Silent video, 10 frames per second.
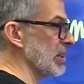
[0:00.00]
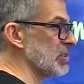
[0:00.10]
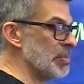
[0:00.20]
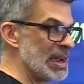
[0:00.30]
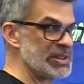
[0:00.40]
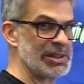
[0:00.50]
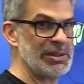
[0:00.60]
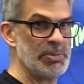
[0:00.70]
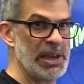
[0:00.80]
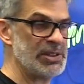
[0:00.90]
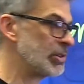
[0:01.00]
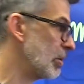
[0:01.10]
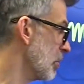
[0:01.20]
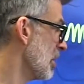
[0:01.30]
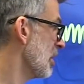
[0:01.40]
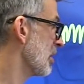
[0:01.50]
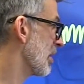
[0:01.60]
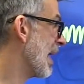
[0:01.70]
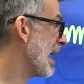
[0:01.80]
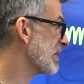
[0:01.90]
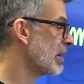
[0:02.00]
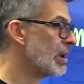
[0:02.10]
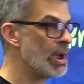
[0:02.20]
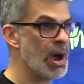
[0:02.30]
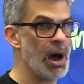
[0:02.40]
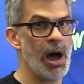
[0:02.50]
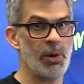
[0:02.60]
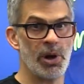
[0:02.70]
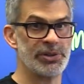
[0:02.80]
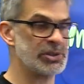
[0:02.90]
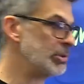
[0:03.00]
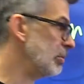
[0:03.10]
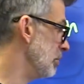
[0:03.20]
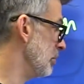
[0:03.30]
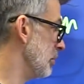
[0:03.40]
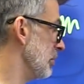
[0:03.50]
this Mexican Peso class, I want to